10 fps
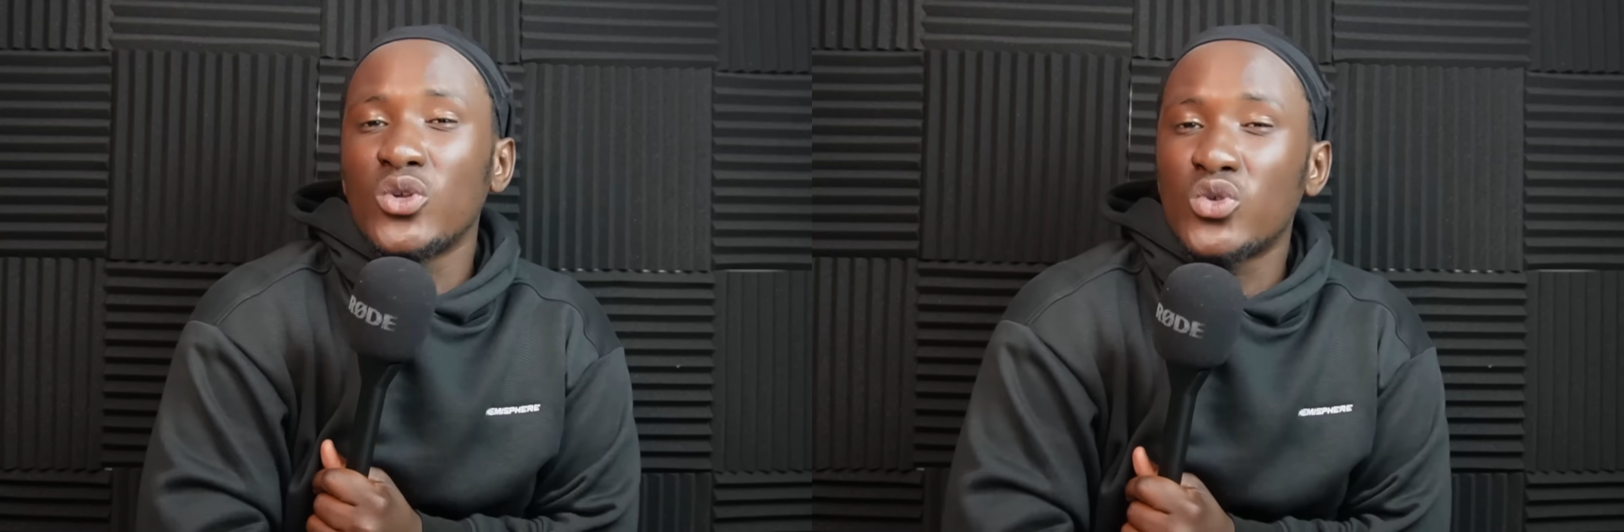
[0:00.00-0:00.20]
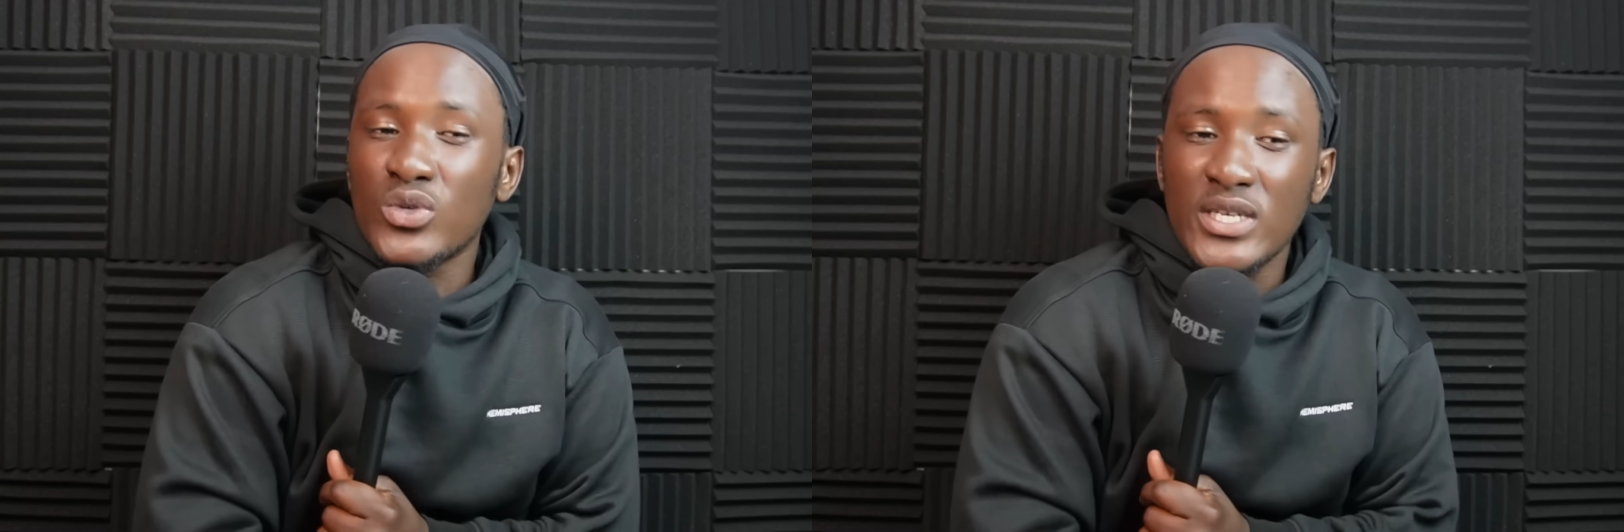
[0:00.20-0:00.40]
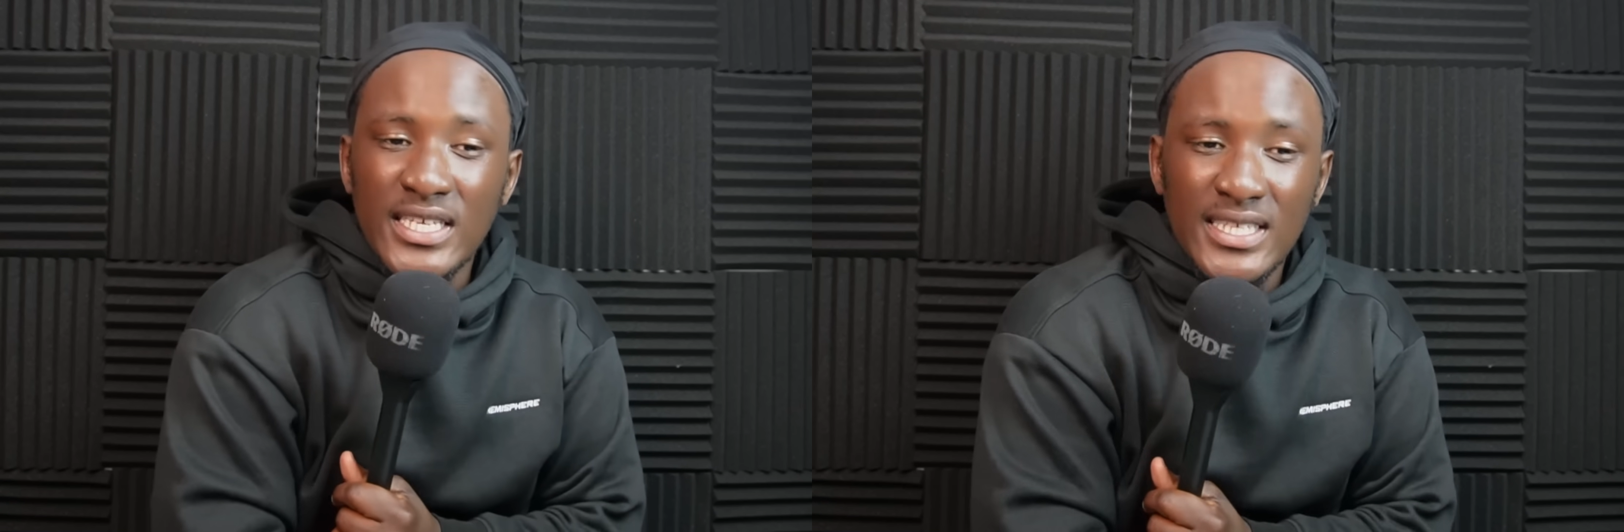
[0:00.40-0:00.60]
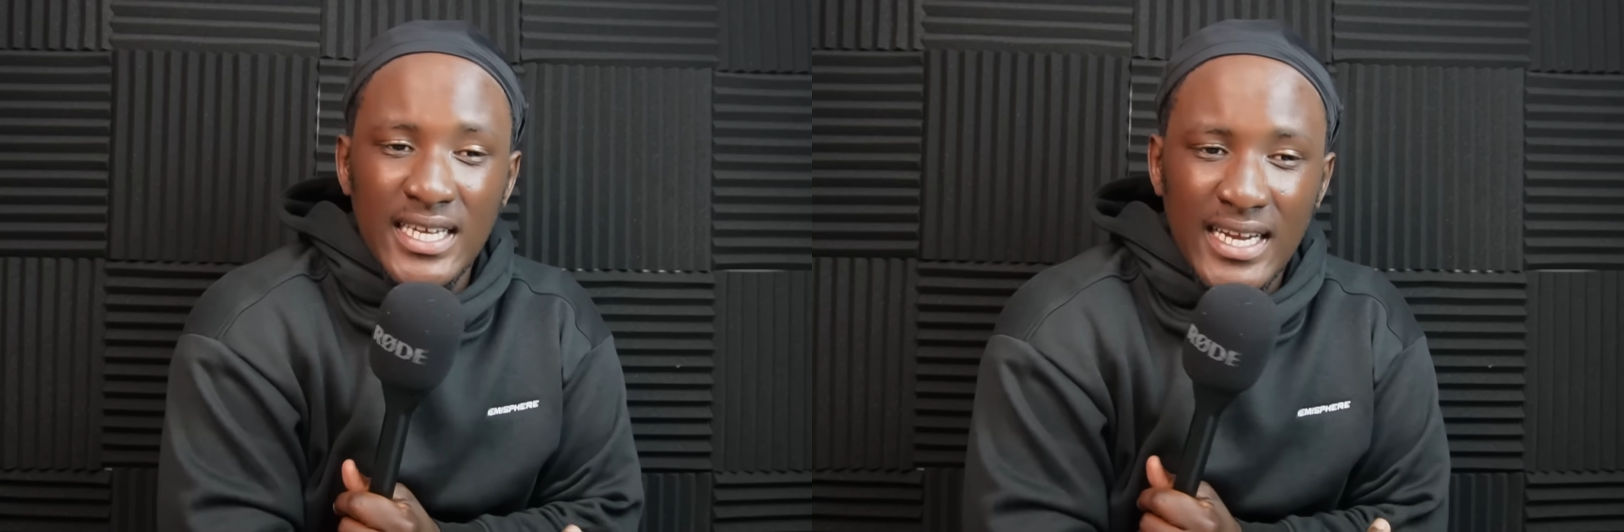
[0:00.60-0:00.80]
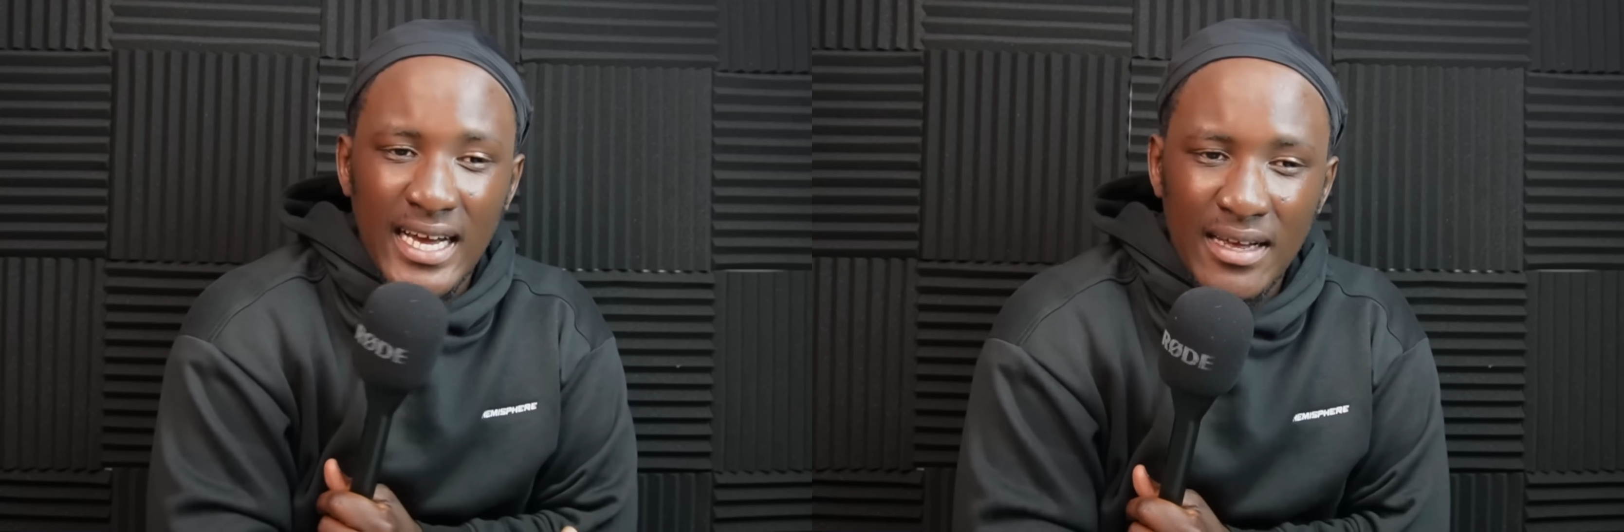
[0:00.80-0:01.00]
not to trust
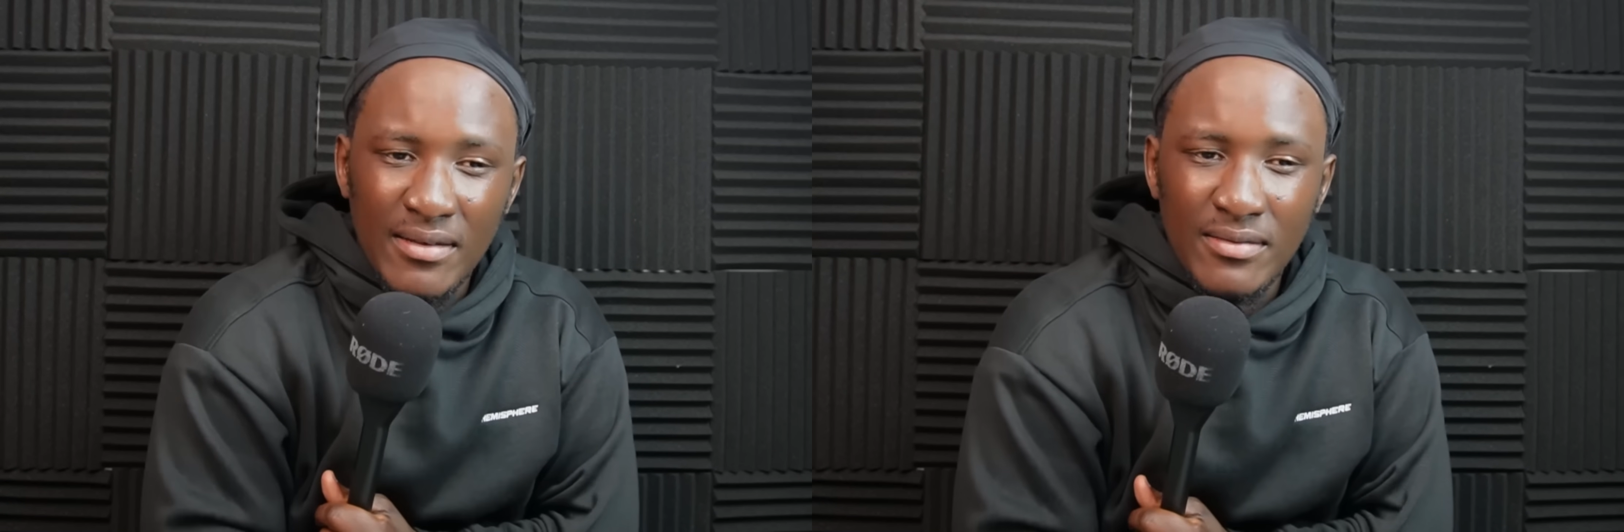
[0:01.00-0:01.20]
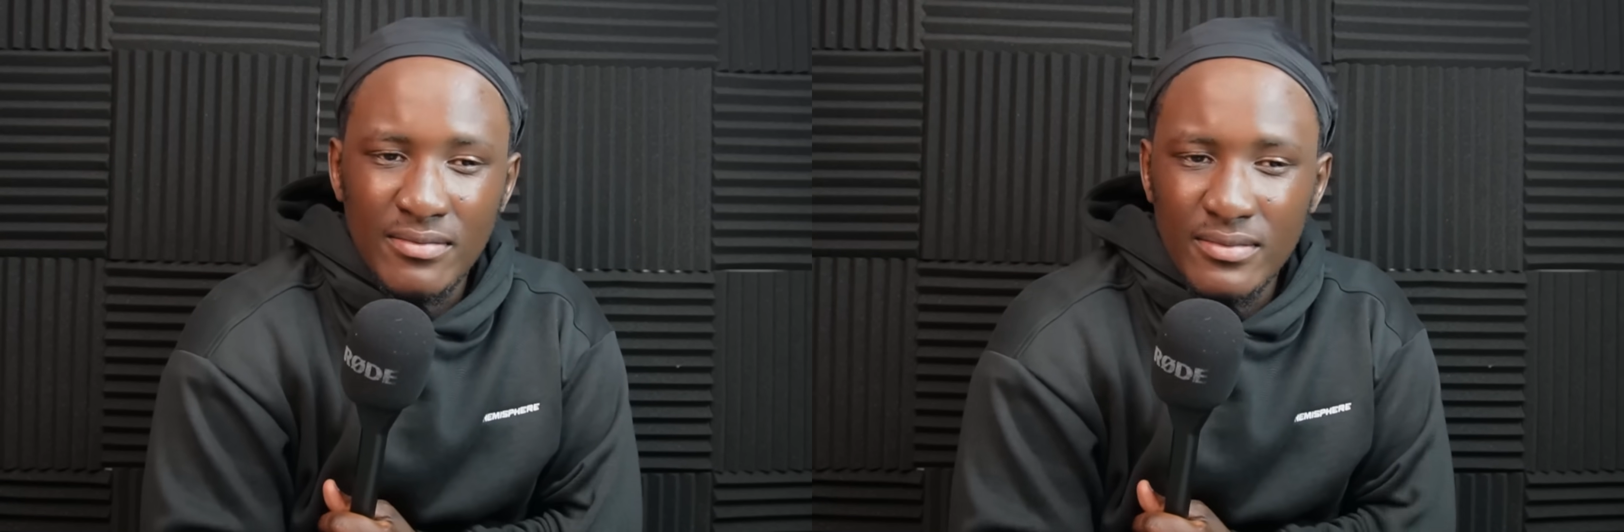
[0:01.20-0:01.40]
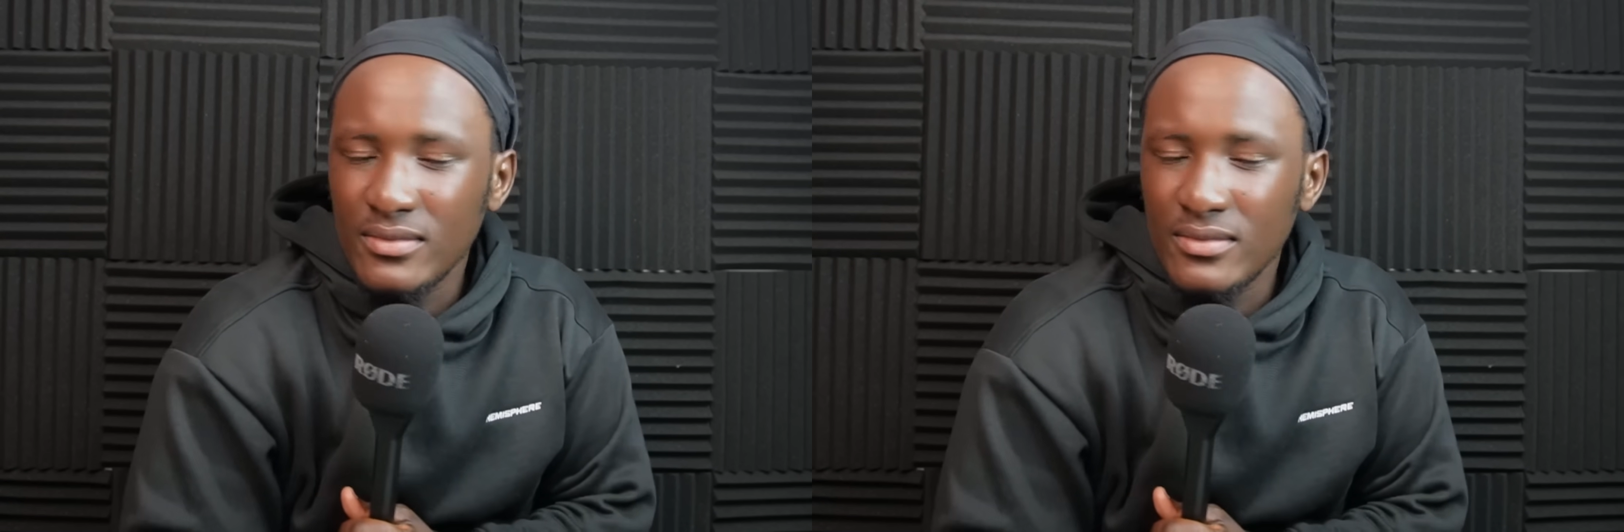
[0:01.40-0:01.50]
that guy